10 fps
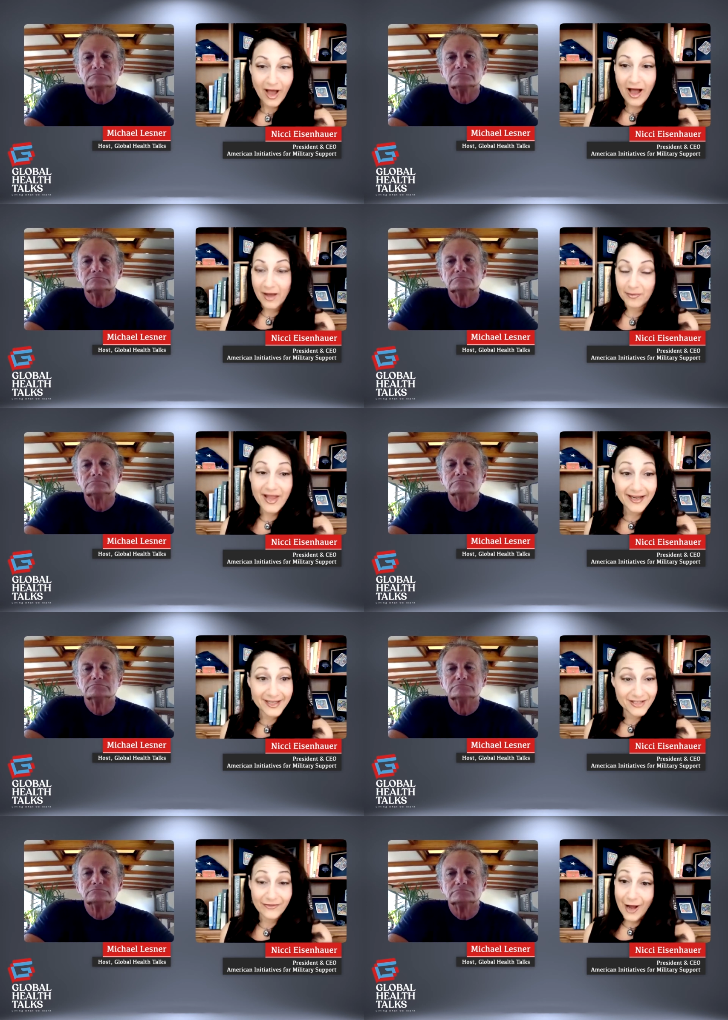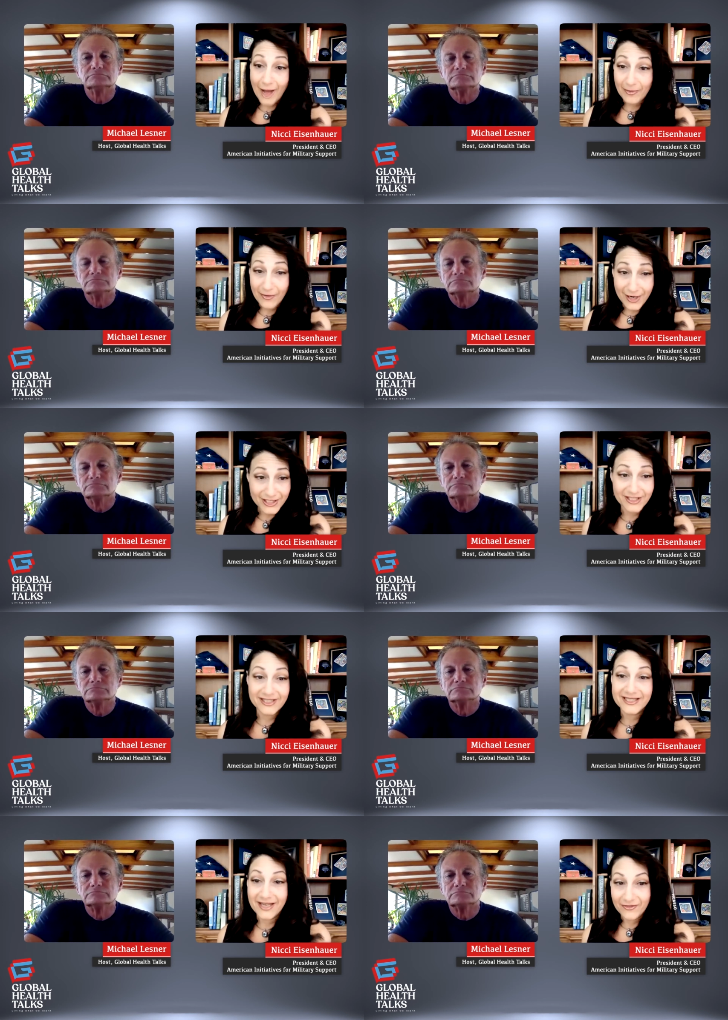Speaker 1: uh, planning different
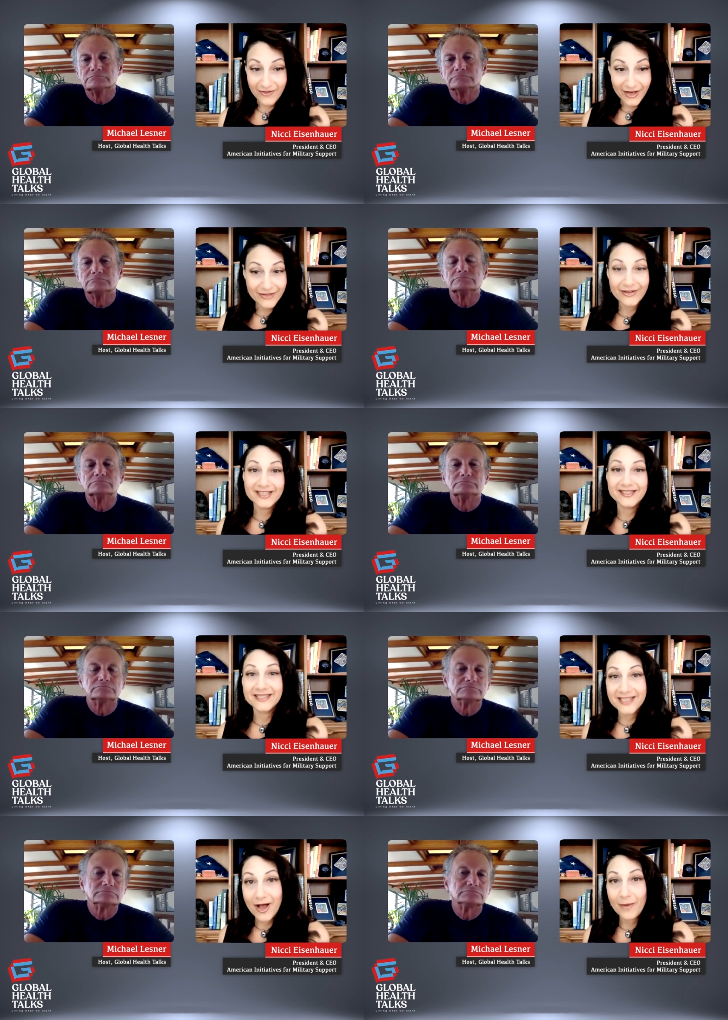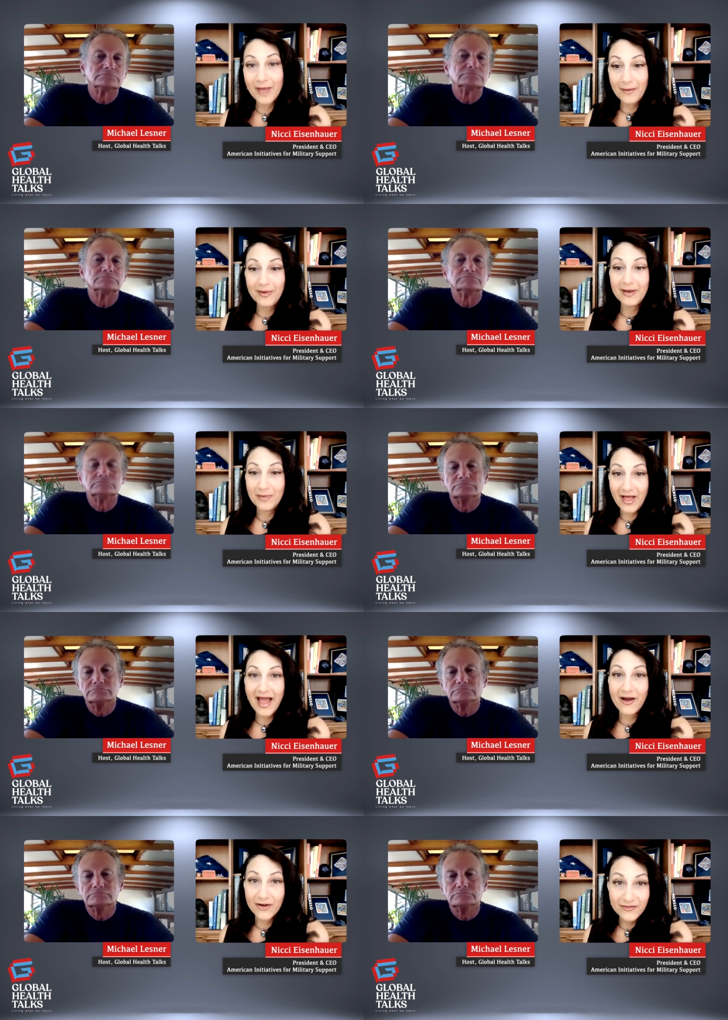operations and fundraising to help get people
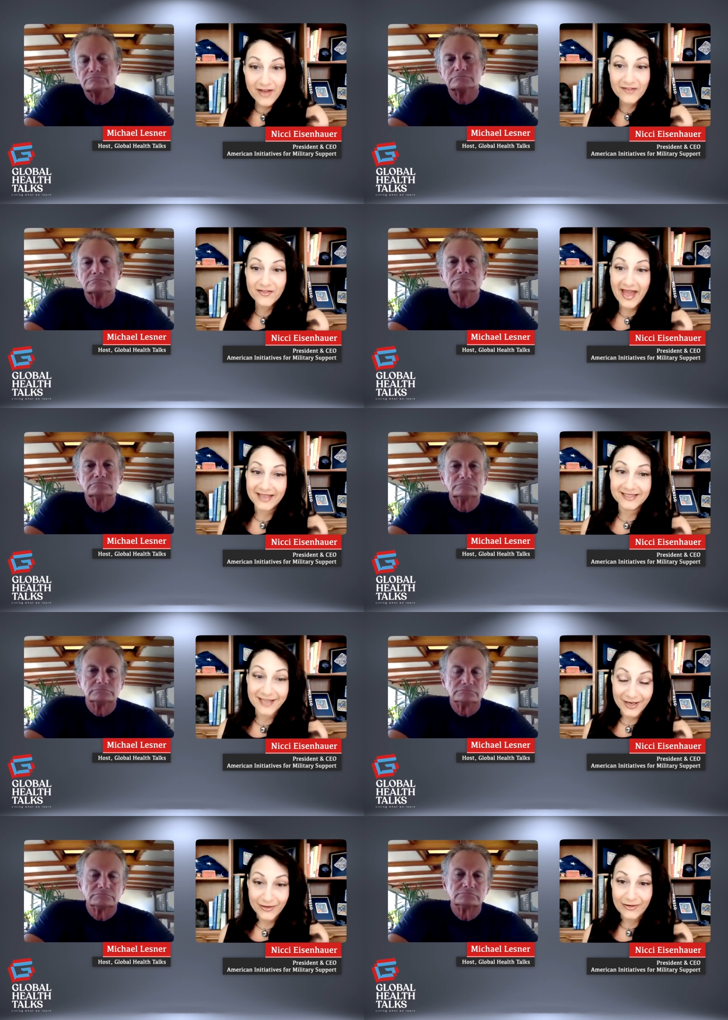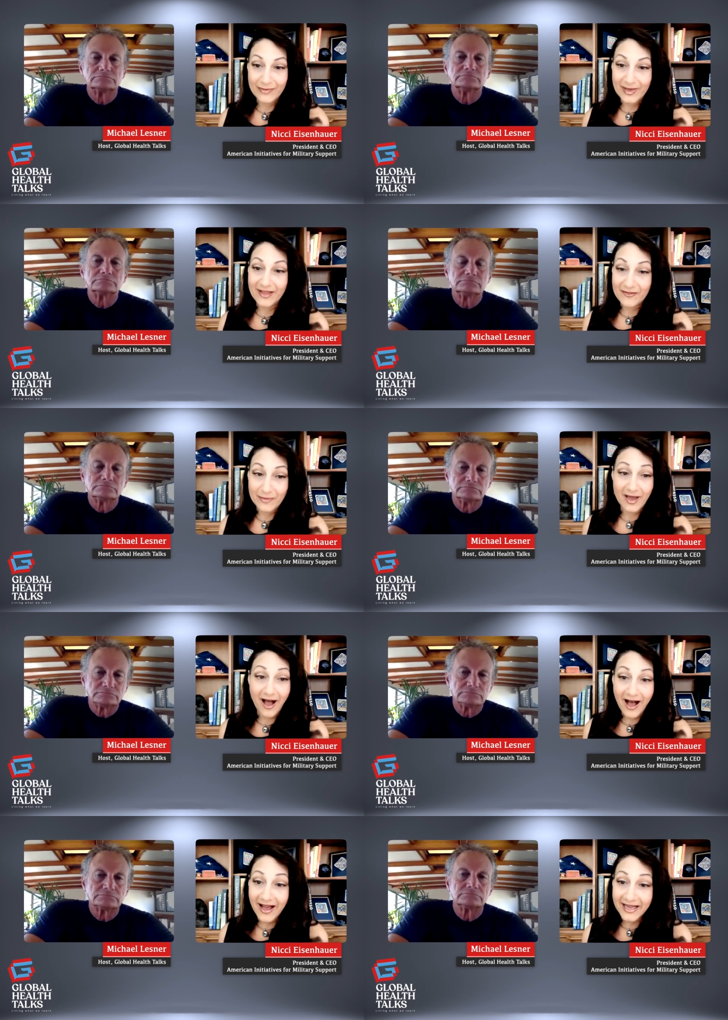out of Afghanistan who have been left
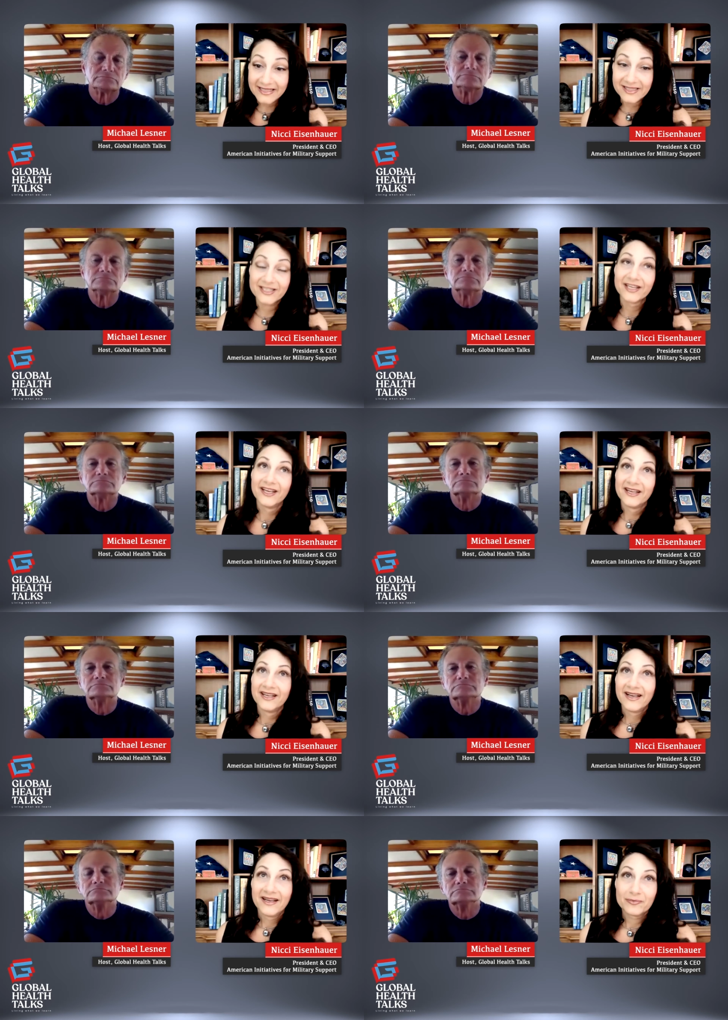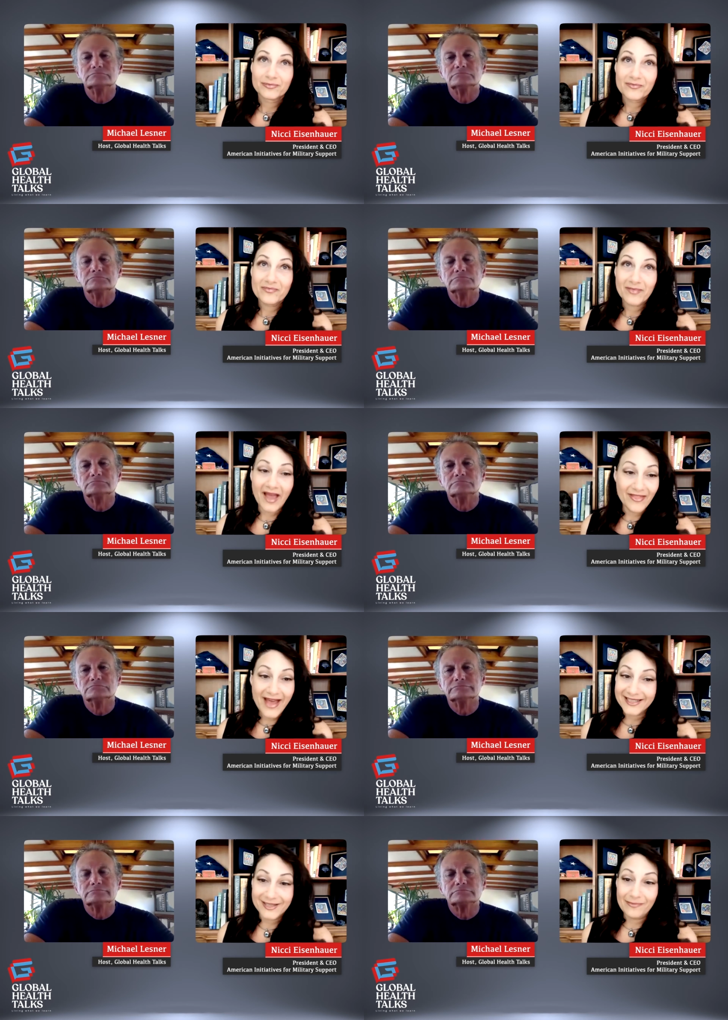behind. And
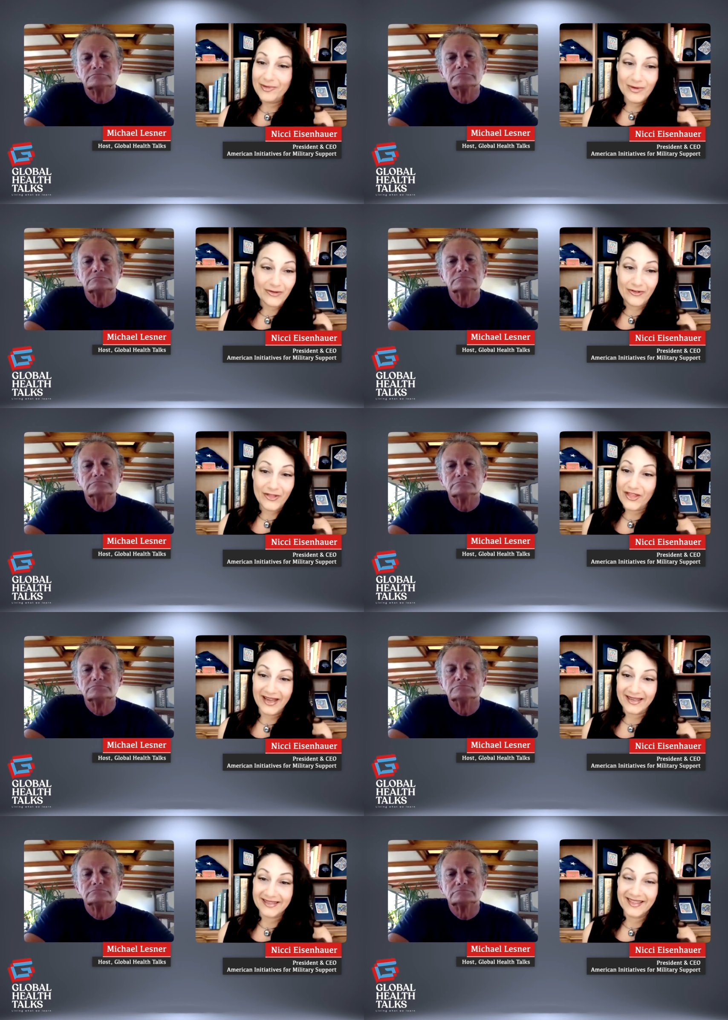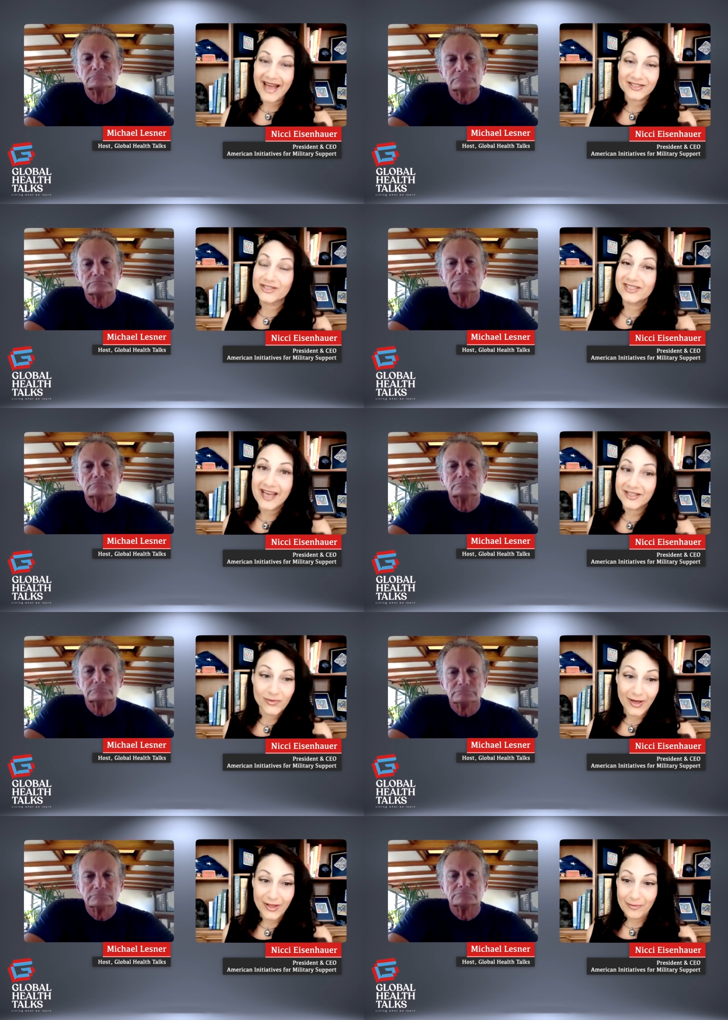that's a beautiful thing. That's
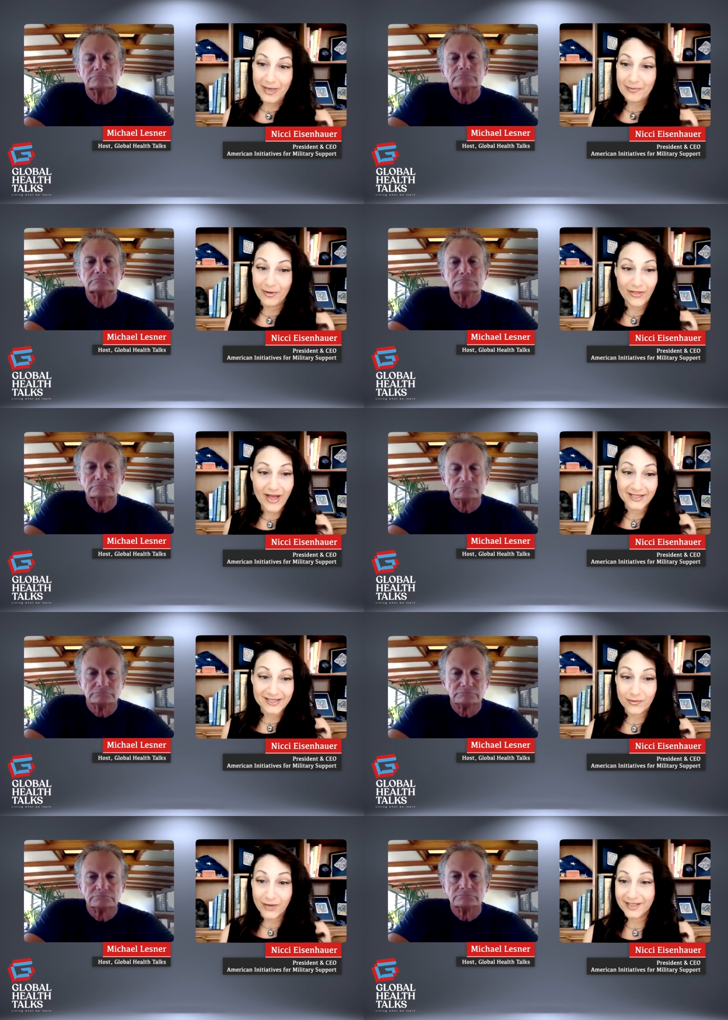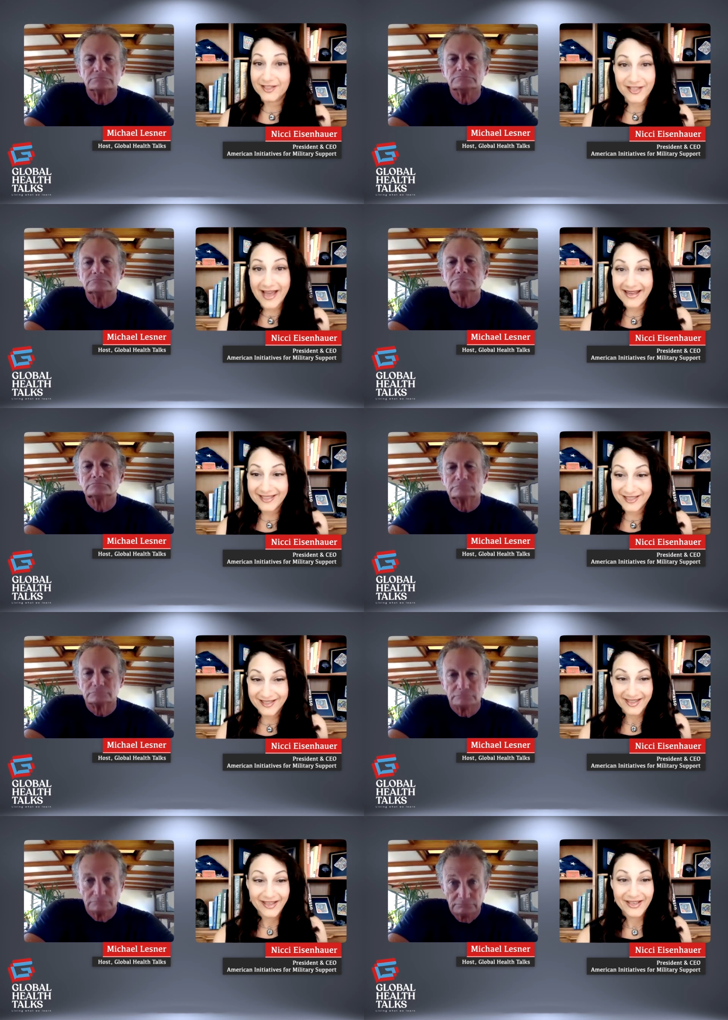that's we the people. That's what it says